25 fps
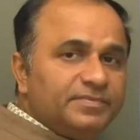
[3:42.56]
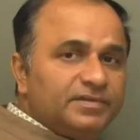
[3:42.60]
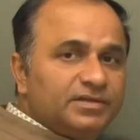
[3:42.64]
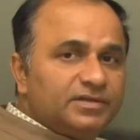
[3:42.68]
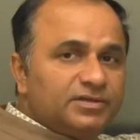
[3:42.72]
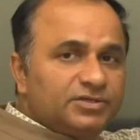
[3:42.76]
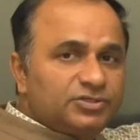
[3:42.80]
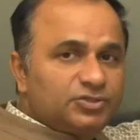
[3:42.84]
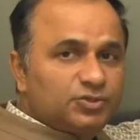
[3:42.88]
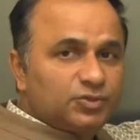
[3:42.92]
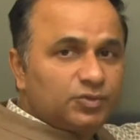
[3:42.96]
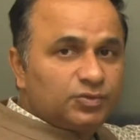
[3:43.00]

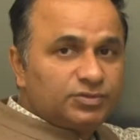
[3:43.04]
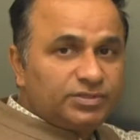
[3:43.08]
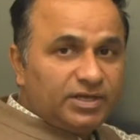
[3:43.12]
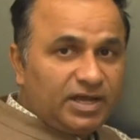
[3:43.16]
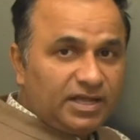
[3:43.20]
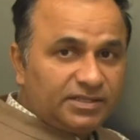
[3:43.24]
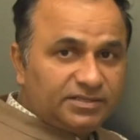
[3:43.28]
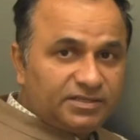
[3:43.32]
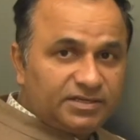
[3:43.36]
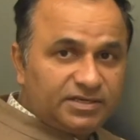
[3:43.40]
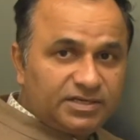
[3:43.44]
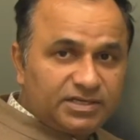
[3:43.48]
So the
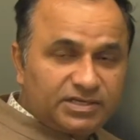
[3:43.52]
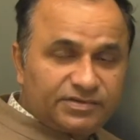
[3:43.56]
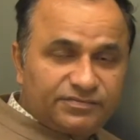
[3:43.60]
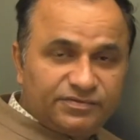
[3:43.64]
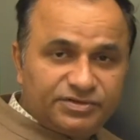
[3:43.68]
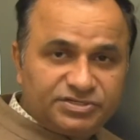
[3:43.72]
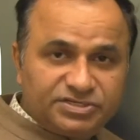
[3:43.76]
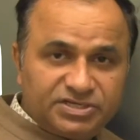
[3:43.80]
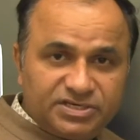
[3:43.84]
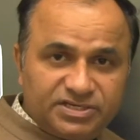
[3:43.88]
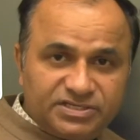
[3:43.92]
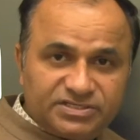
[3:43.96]
other
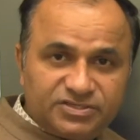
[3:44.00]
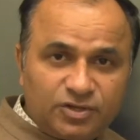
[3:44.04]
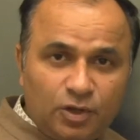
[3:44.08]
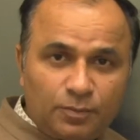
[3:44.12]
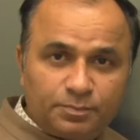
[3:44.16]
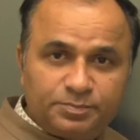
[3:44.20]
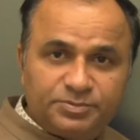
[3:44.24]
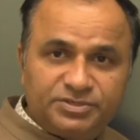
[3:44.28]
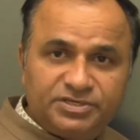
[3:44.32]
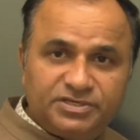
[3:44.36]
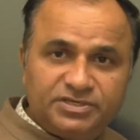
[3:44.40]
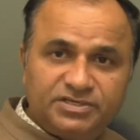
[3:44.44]
equation is
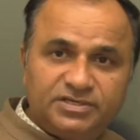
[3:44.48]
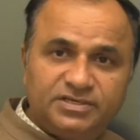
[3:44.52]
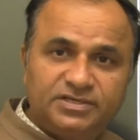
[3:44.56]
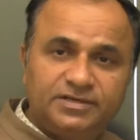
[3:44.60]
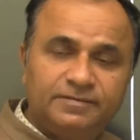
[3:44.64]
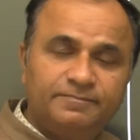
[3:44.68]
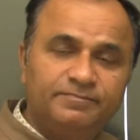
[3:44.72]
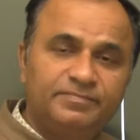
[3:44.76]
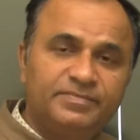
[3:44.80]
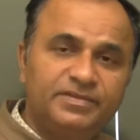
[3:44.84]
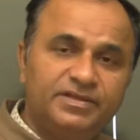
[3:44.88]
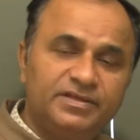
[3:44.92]
obtained
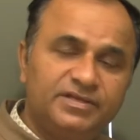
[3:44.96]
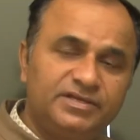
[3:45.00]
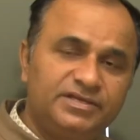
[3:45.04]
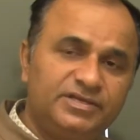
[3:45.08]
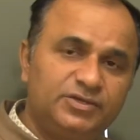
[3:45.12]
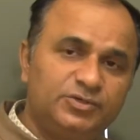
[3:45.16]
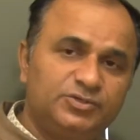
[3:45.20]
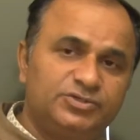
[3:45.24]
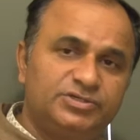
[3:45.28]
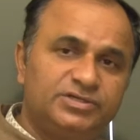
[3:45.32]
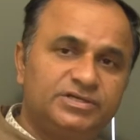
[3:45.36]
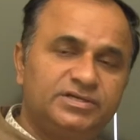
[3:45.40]

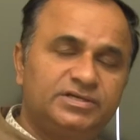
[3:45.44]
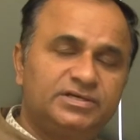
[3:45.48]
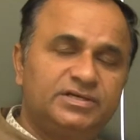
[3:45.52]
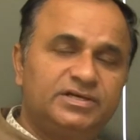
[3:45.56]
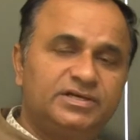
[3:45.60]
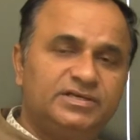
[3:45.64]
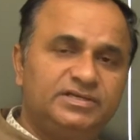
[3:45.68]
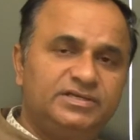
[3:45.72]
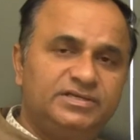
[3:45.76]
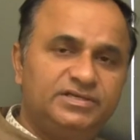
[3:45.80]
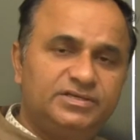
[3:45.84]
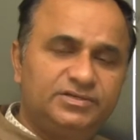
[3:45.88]
using
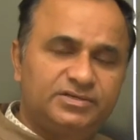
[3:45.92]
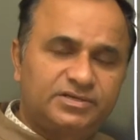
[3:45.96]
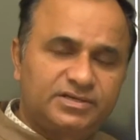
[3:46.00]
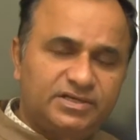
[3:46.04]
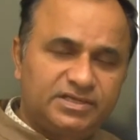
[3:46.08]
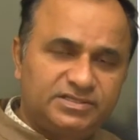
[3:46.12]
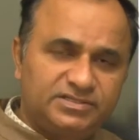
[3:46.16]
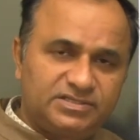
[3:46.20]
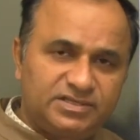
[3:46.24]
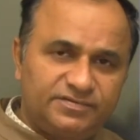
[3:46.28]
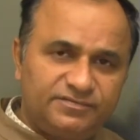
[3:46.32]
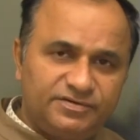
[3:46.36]

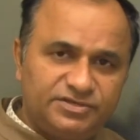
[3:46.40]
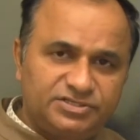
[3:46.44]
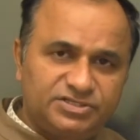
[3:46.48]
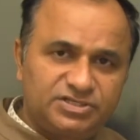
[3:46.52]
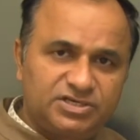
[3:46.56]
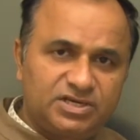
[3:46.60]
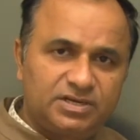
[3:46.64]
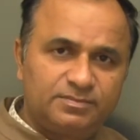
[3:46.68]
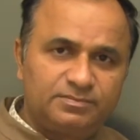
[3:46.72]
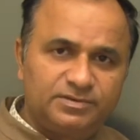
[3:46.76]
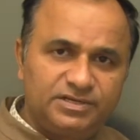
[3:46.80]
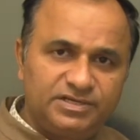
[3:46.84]

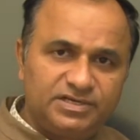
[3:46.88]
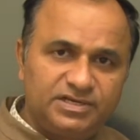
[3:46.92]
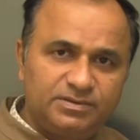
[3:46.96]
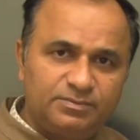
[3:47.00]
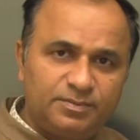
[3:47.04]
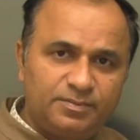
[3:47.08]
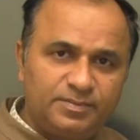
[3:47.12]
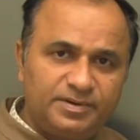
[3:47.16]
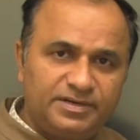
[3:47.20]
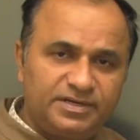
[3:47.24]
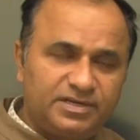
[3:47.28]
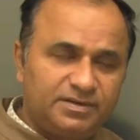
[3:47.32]
conservation of linear
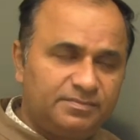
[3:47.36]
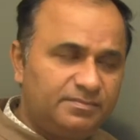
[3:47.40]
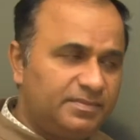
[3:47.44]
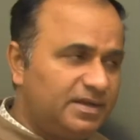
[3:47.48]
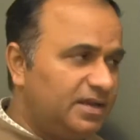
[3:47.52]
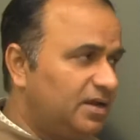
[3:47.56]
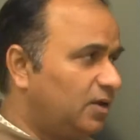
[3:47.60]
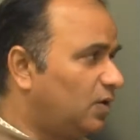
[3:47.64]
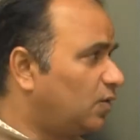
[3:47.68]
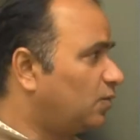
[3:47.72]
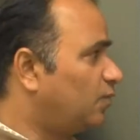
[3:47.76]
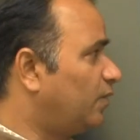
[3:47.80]
momentum
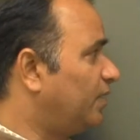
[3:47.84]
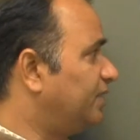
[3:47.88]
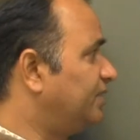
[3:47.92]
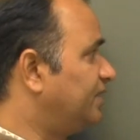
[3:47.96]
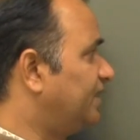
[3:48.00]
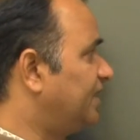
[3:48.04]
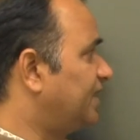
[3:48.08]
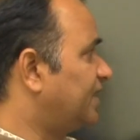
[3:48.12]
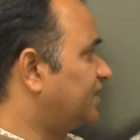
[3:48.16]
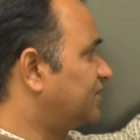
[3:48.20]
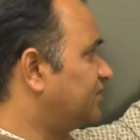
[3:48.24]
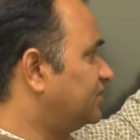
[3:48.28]
along y
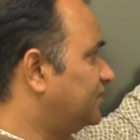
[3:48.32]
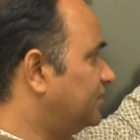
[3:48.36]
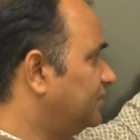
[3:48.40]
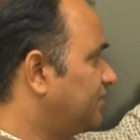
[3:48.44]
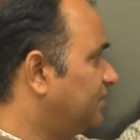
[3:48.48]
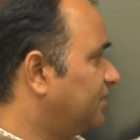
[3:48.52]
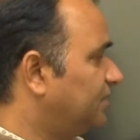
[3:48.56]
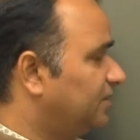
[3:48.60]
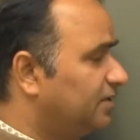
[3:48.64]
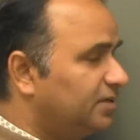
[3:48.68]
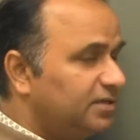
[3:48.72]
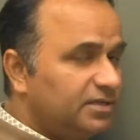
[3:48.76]
direction.
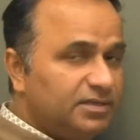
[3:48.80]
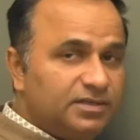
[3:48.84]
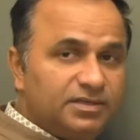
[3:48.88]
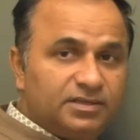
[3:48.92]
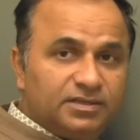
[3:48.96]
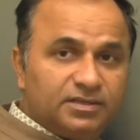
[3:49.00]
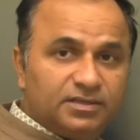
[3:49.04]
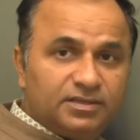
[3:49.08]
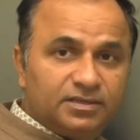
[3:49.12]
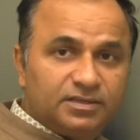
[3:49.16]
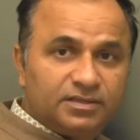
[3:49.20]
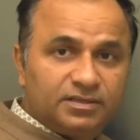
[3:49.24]

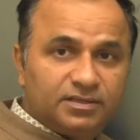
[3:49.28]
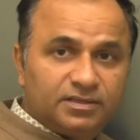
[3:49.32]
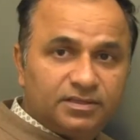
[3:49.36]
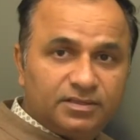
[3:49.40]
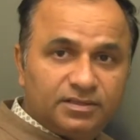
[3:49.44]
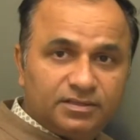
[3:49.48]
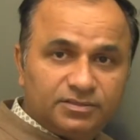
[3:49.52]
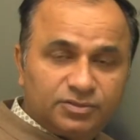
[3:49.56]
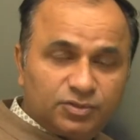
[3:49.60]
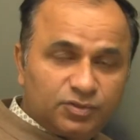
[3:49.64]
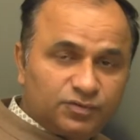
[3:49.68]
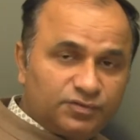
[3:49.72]

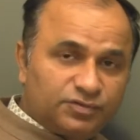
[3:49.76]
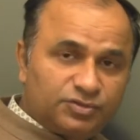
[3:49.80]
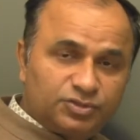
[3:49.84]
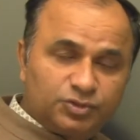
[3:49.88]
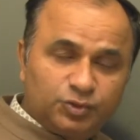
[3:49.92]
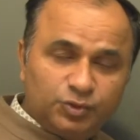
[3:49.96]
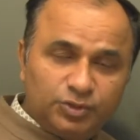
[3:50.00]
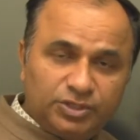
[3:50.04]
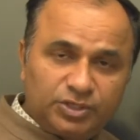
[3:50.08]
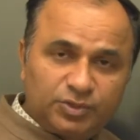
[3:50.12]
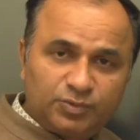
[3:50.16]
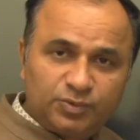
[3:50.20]
So
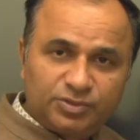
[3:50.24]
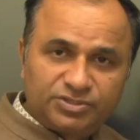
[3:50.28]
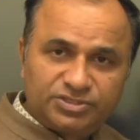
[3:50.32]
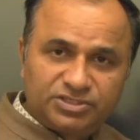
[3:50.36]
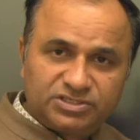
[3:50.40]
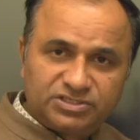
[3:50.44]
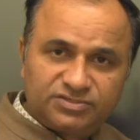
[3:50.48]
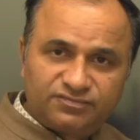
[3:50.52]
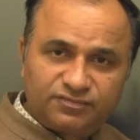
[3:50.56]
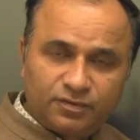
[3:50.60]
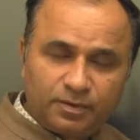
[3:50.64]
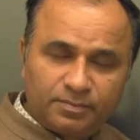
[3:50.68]
two
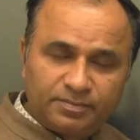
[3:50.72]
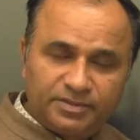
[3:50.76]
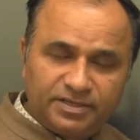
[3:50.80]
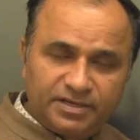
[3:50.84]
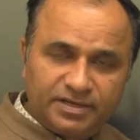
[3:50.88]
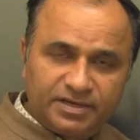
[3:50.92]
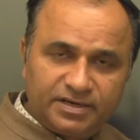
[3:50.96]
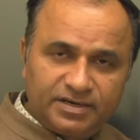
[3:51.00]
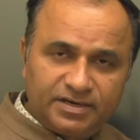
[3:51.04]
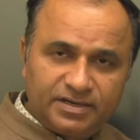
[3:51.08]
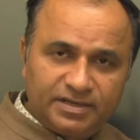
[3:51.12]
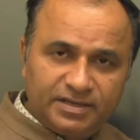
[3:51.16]
equations from
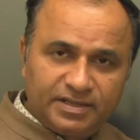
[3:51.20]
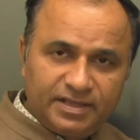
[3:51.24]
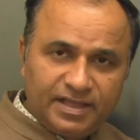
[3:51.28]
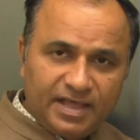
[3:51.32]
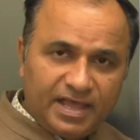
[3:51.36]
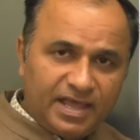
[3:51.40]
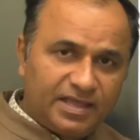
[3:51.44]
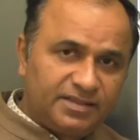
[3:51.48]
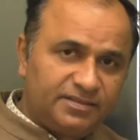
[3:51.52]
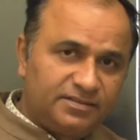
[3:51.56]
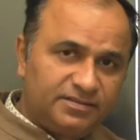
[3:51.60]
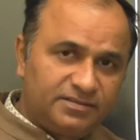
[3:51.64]
there,
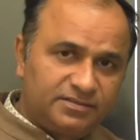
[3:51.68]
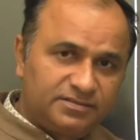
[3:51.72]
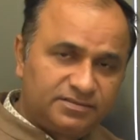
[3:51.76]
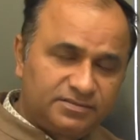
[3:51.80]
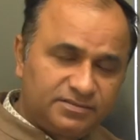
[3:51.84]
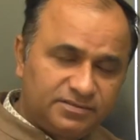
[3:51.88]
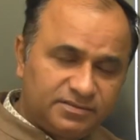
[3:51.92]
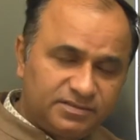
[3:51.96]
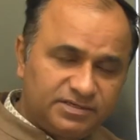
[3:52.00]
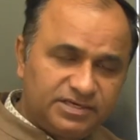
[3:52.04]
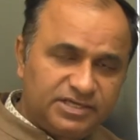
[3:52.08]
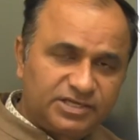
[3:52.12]
and the
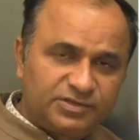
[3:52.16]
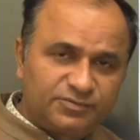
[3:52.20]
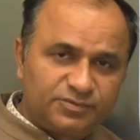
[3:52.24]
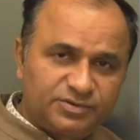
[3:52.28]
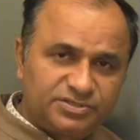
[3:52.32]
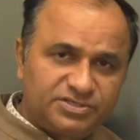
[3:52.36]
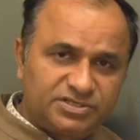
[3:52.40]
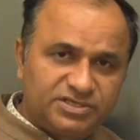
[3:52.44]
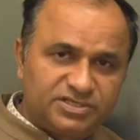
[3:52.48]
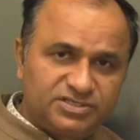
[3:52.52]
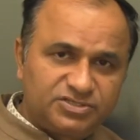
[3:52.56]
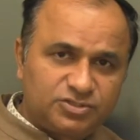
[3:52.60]
third
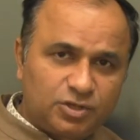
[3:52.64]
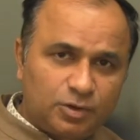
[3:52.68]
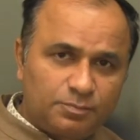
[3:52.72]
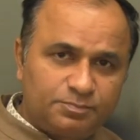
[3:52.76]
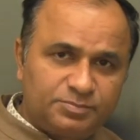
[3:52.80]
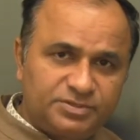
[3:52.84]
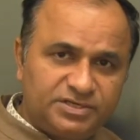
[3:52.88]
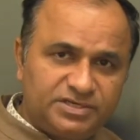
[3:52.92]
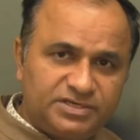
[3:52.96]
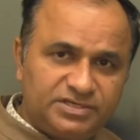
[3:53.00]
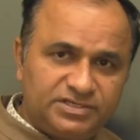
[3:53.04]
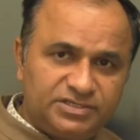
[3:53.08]
equation is
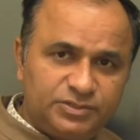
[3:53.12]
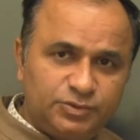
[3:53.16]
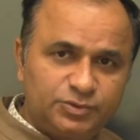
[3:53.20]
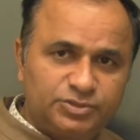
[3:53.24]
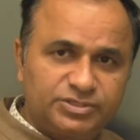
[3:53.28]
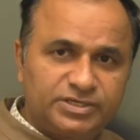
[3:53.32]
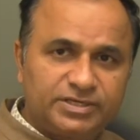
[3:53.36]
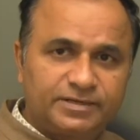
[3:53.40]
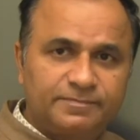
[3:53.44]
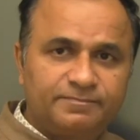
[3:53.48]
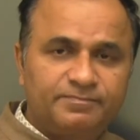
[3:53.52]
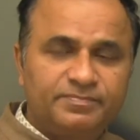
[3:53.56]
obtained
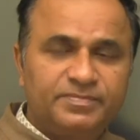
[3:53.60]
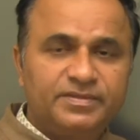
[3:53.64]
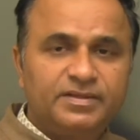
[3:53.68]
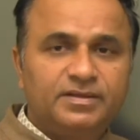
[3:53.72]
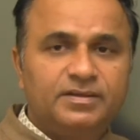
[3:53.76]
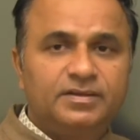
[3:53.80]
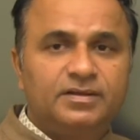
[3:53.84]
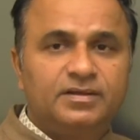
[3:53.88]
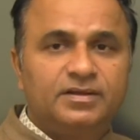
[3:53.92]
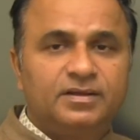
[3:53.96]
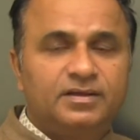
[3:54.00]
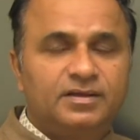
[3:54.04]
using
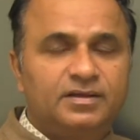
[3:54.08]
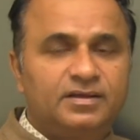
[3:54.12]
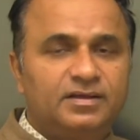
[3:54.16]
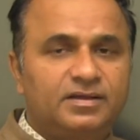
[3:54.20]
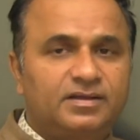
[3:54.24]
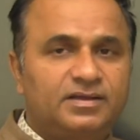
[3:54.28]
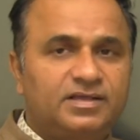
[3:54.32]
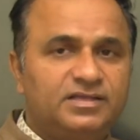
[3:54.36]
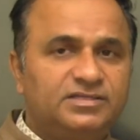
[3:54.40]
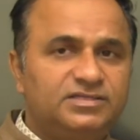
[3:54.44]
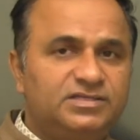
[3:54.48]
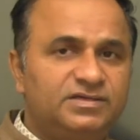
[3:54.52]

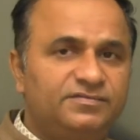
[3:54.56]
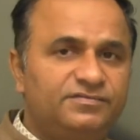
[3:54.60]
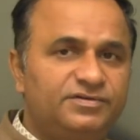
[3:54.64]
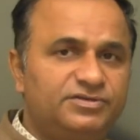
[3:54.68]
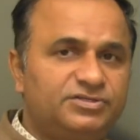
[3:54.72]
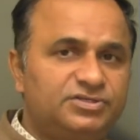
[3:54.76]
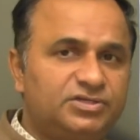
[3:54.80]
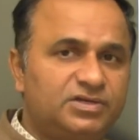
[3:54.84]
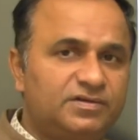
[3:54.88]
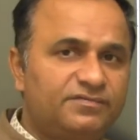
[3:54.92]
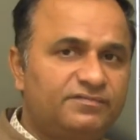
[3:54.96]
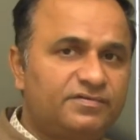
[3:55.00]

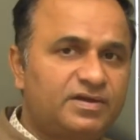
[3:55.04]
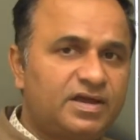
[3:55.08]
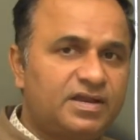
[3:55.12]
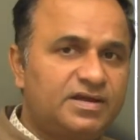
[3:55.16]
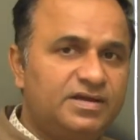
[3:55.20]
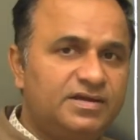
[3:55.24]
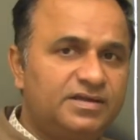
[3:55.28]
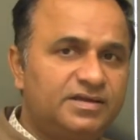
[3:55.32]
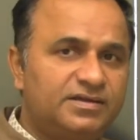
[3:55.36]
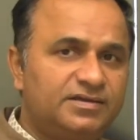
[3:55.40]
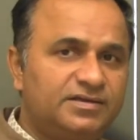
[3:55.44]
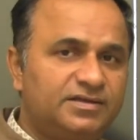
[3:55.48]
conservation of
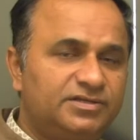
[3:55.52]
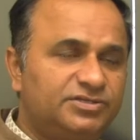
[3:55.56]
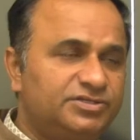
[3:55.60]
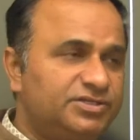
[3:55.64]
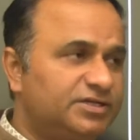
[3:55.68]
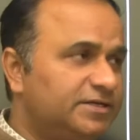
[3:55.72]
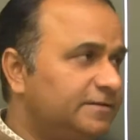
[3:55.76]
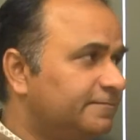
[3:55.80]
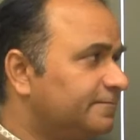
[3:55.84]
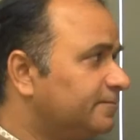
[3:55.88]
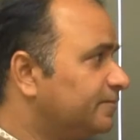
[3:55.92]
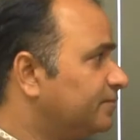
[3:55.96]
kinetic
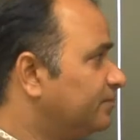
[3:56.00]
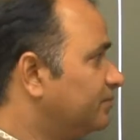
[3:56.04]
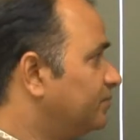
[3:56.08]
energy